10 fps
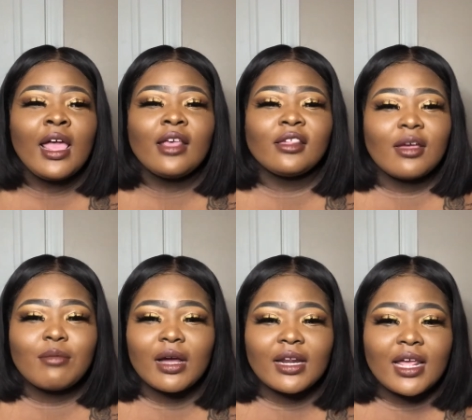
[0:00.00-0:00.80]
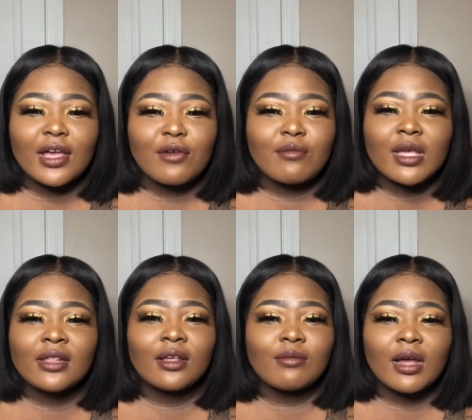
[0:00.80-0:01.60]
somebody help me,
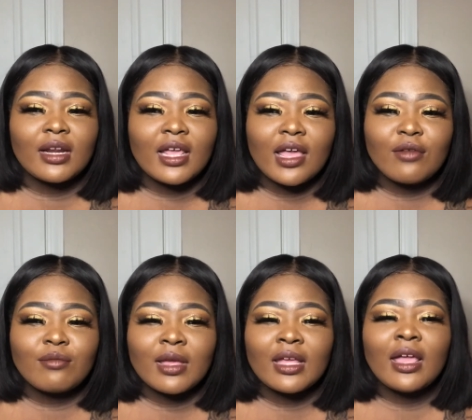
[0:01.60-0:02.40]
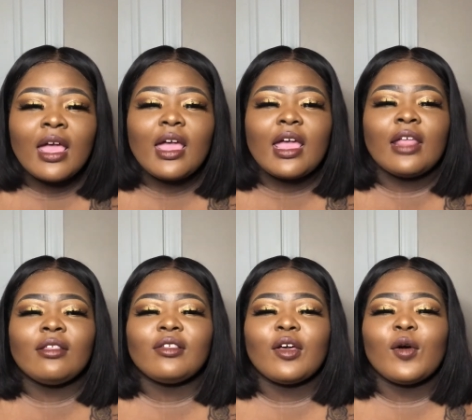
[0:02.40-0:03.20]
somebody help me. And
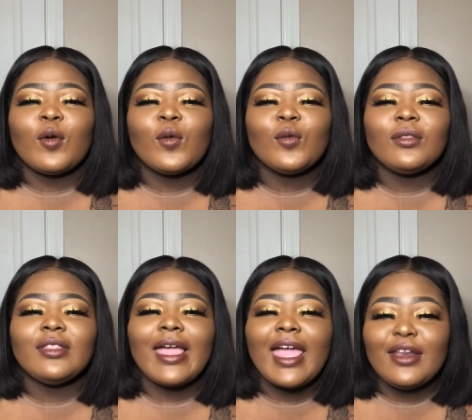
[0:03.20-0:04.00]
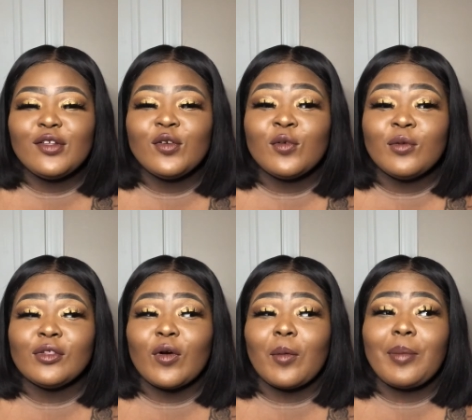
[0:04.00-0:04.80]
so that dude was
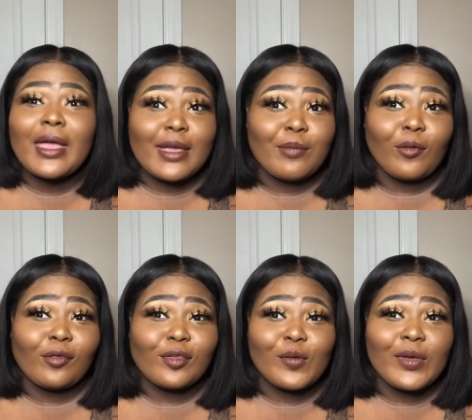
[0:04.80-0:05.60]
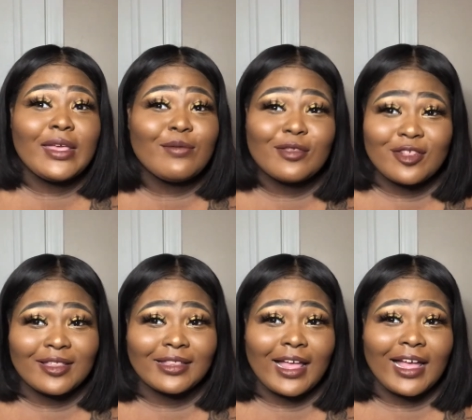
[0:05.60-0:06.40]
on paper, so he was just
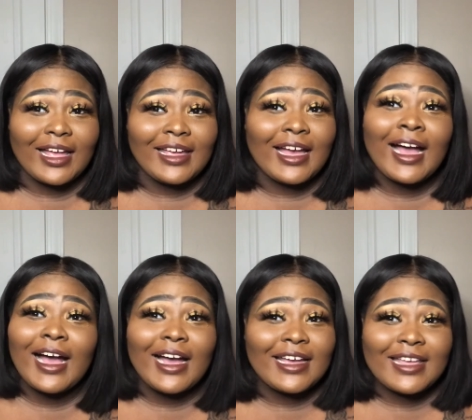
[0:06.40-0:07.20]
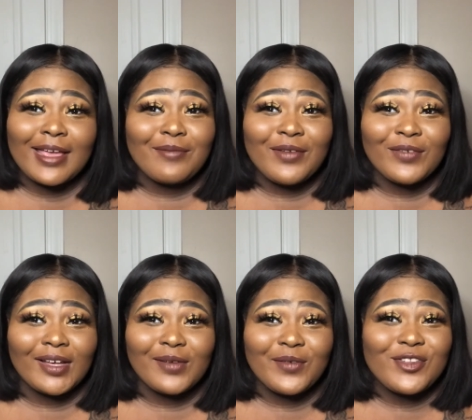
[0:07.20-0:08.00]
like, I can't be
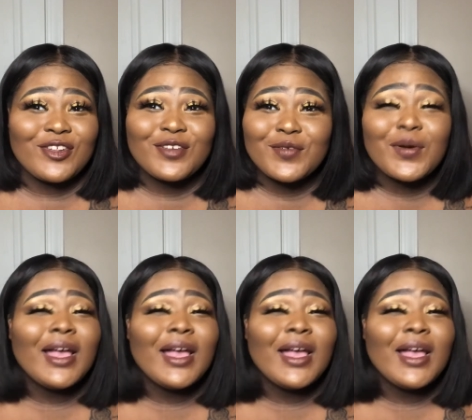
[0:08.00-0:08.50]
fucking with you.